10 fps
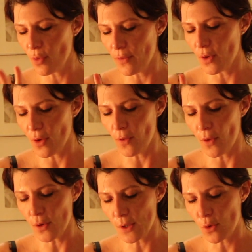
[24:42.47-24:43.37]
we've done
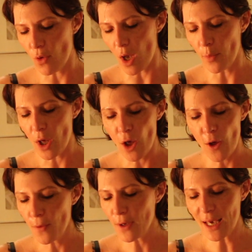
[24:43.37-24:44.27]
the scrub,
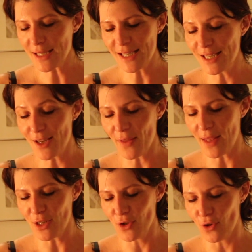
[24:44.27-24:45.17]
the gas is not
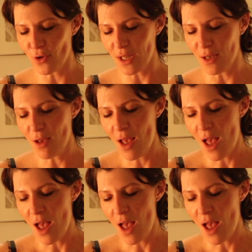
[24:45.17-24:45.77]
that dirty.